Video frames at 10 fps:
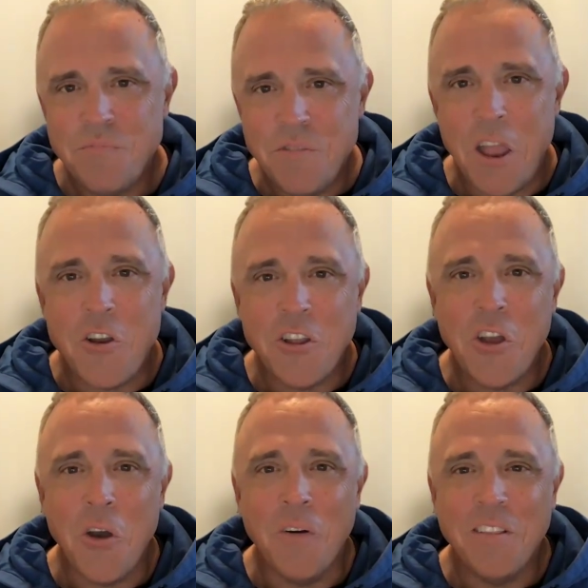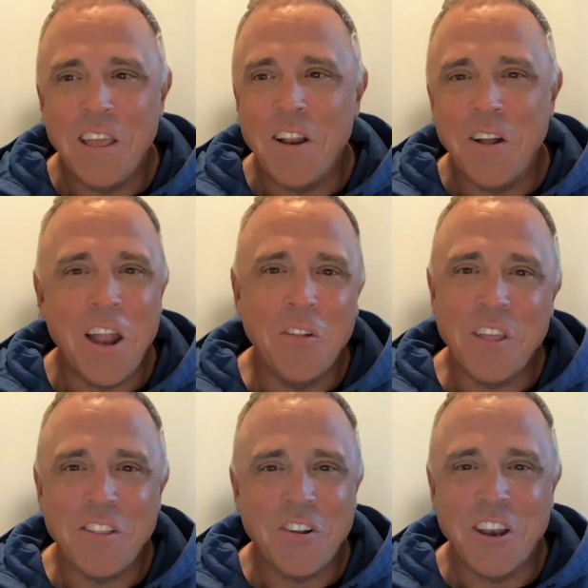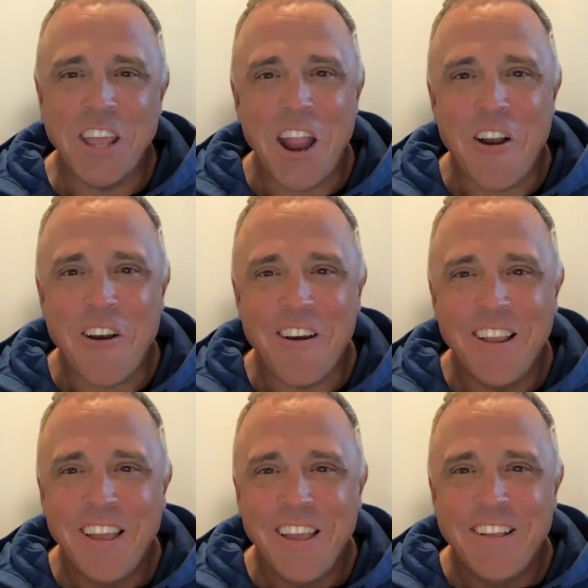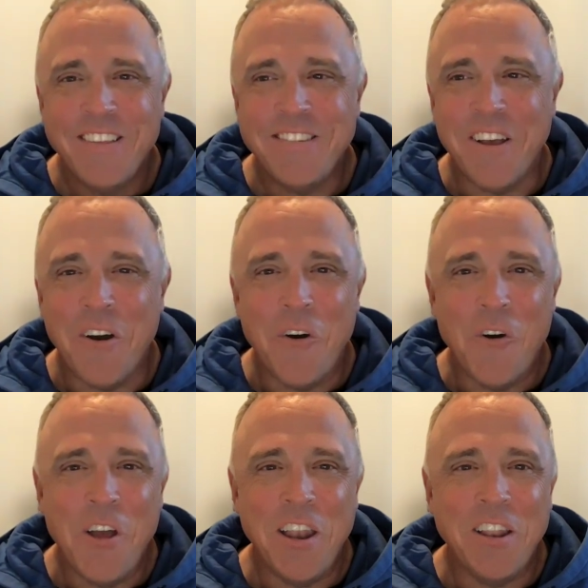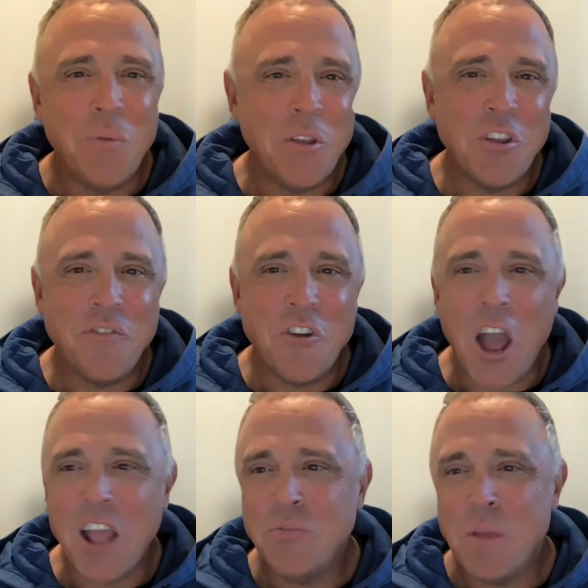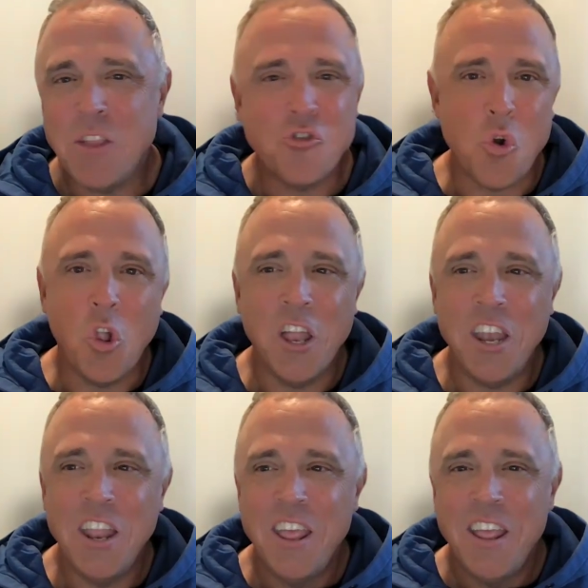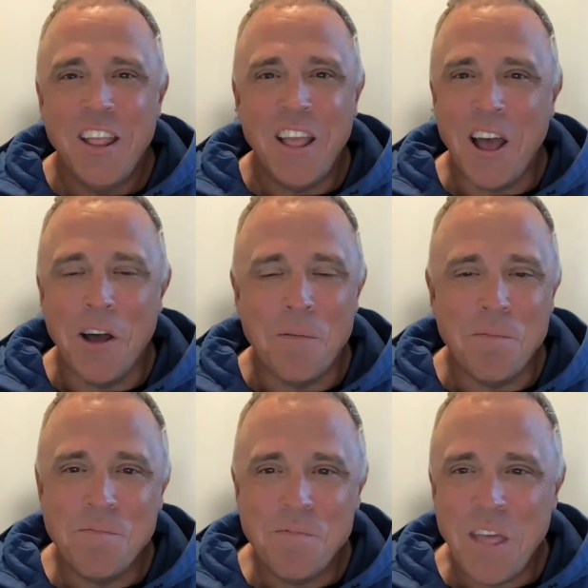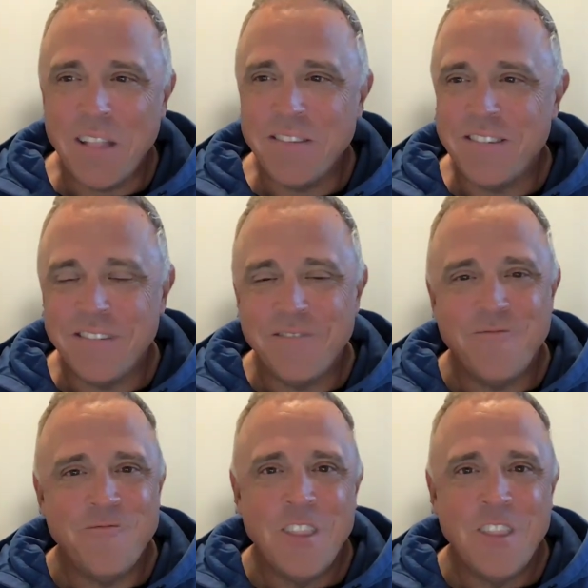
there you go. I don't think they're going to care. So, and especially if you're high speed trolling, that's,